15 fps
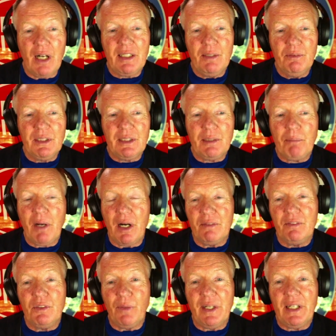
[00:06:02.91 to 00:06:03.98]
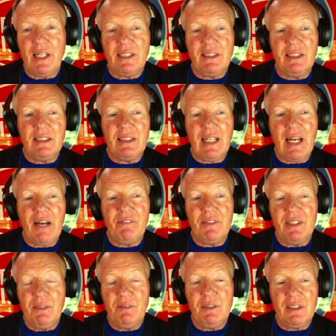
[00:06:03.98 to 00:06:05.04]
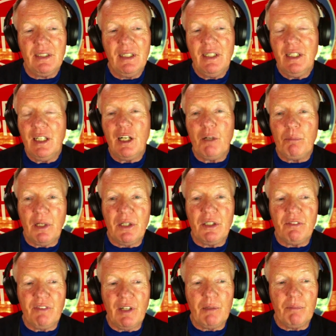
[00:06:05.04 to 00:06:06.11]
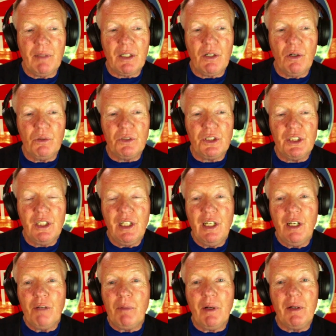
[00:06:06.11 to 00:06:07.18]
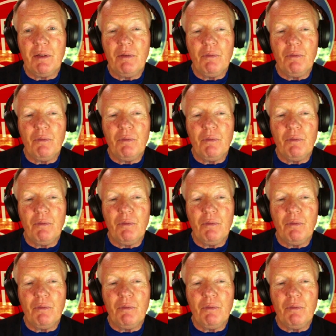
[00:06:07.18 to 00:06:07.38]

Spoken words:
He was part of Dwayne Casey's staff, and he was a player development coach. But